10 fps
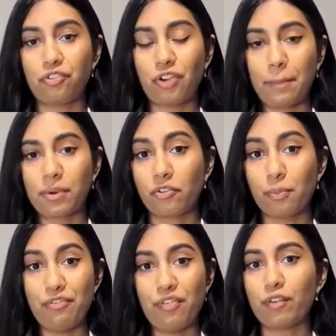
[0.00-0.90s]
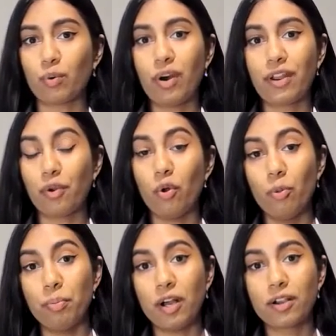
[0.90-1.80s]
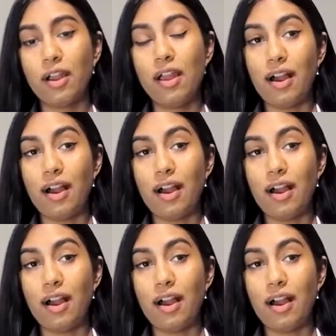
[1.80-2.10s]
chapter is my favorite one in the whole book.